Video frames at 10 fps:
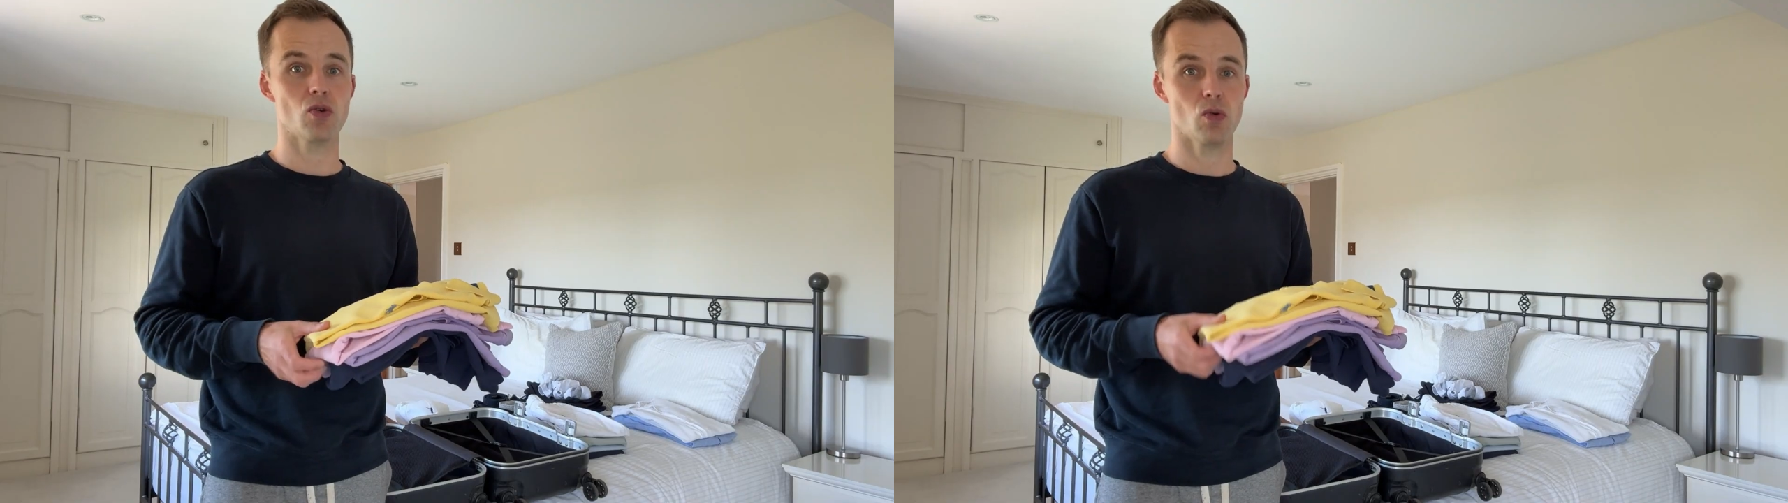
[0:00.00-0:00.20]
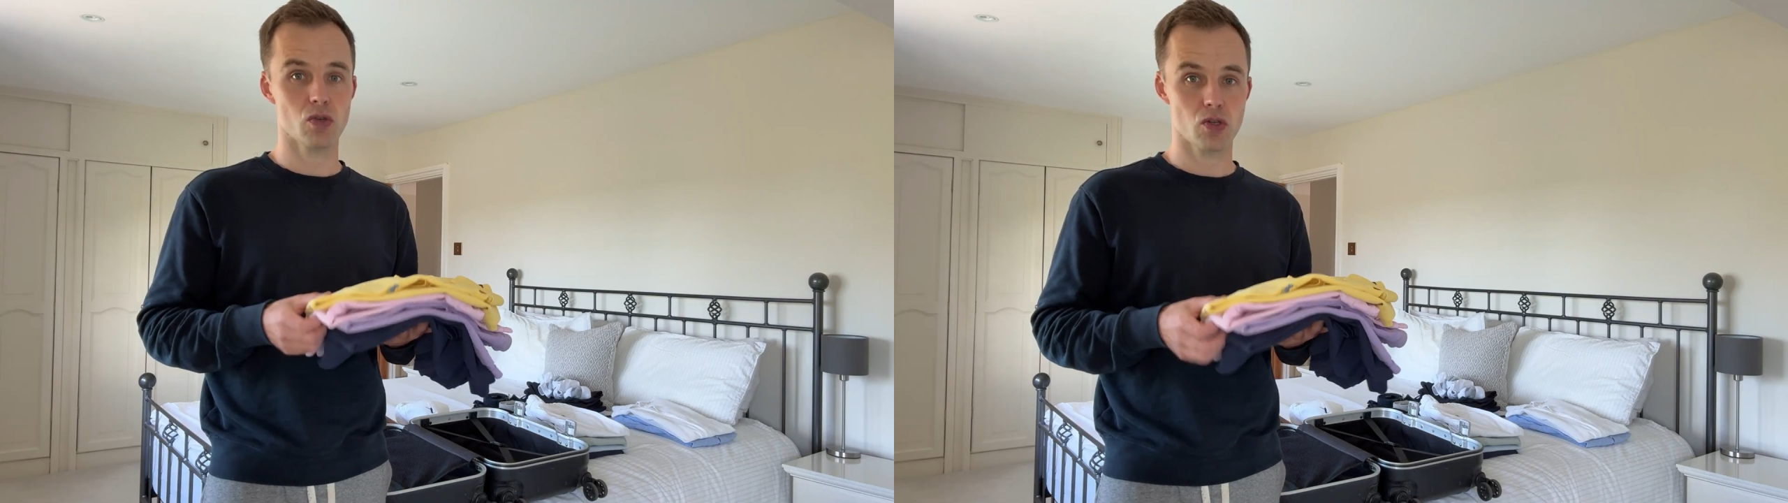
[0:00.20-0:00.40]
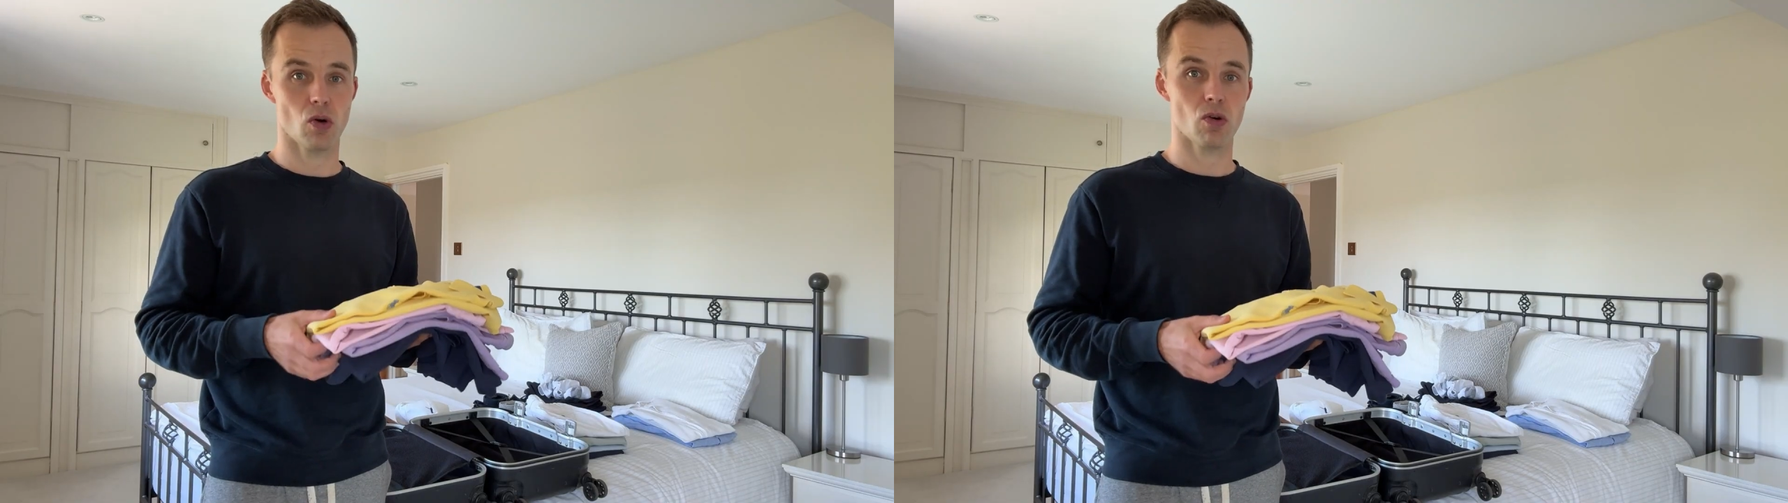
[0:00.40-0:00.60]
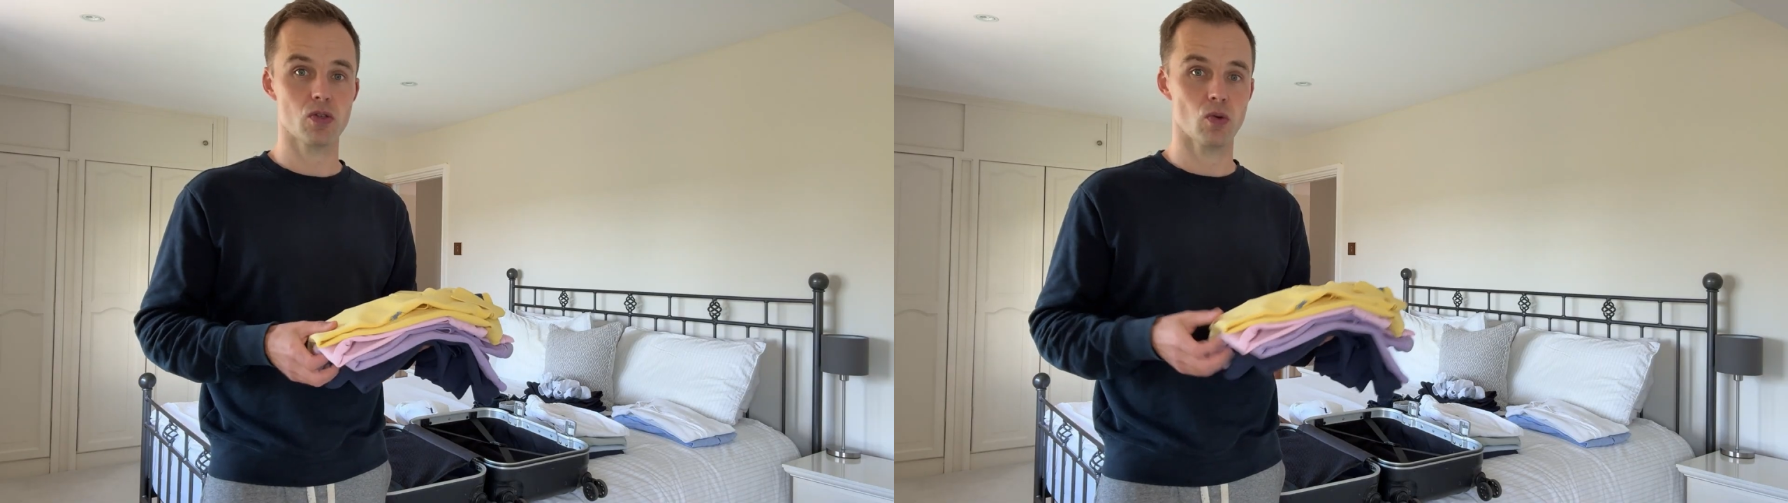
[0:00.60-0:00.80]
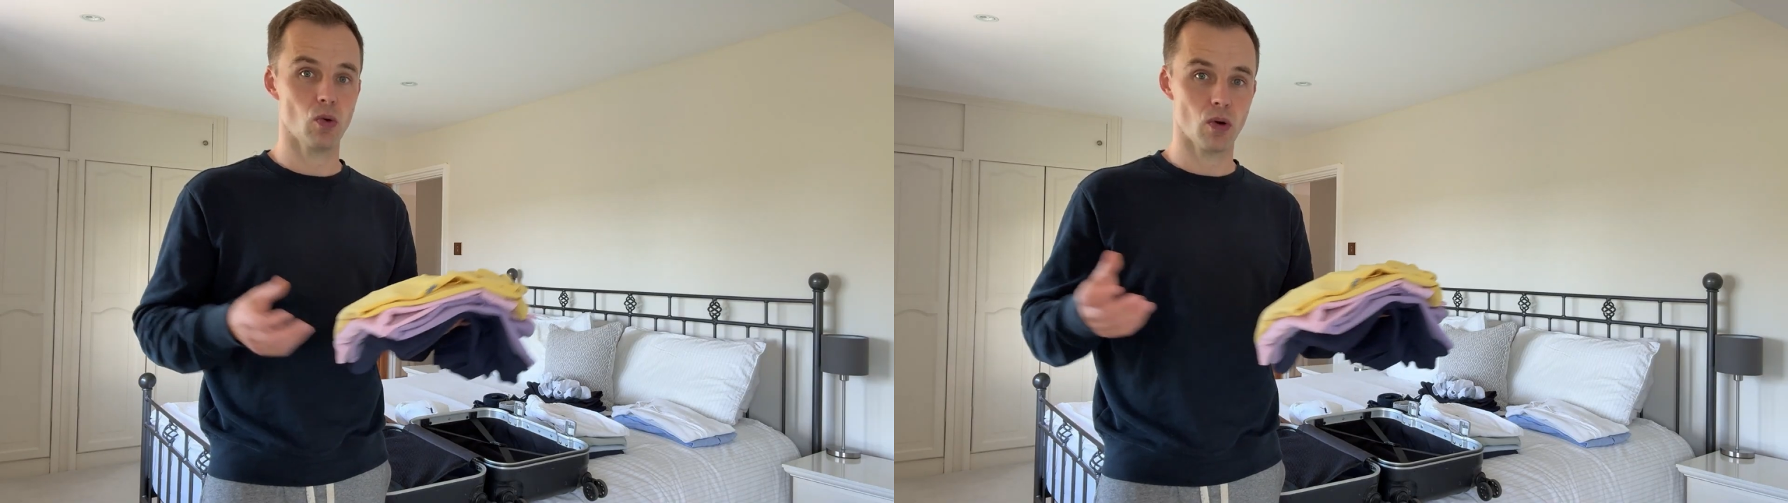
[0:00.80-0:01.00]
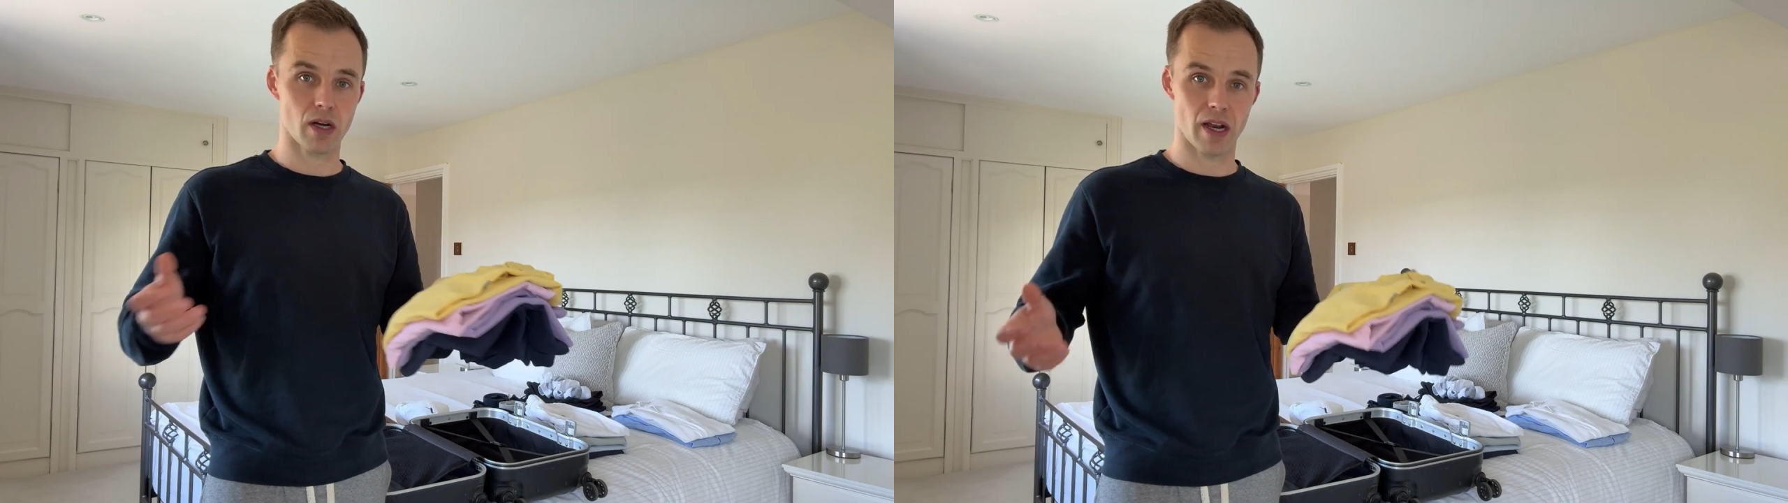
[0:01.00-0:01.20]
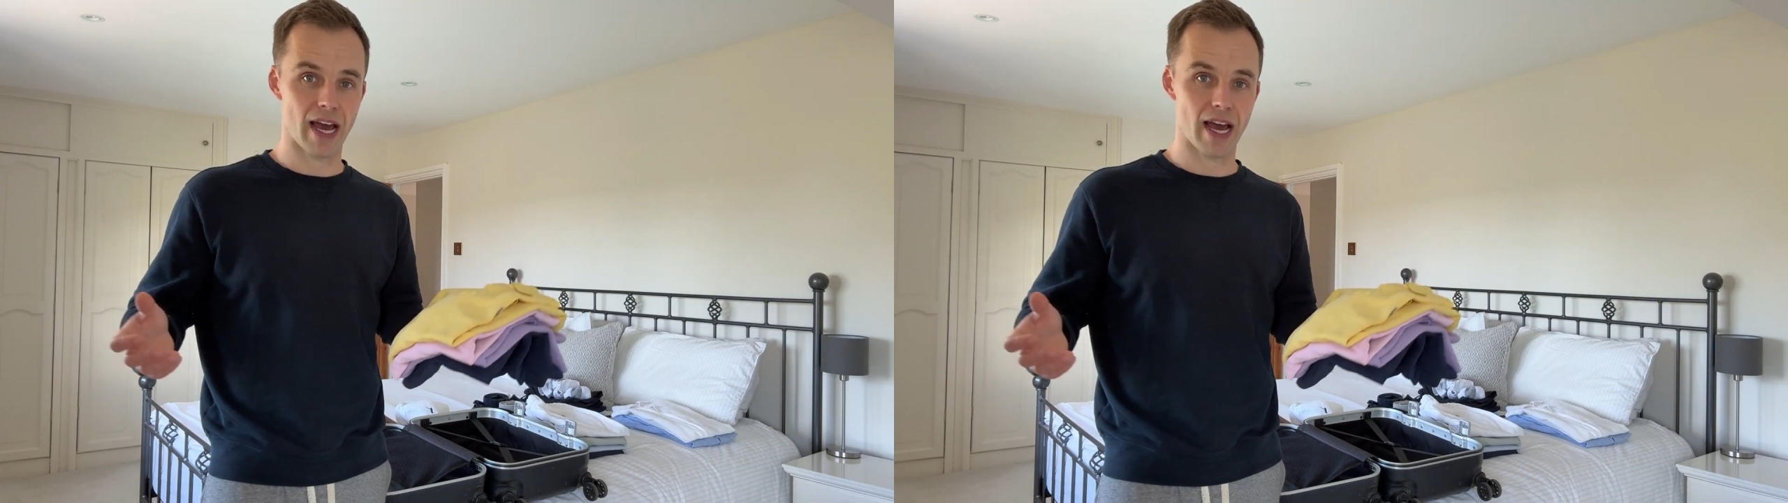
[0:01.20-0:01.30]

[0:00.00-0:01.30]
or socks or kind of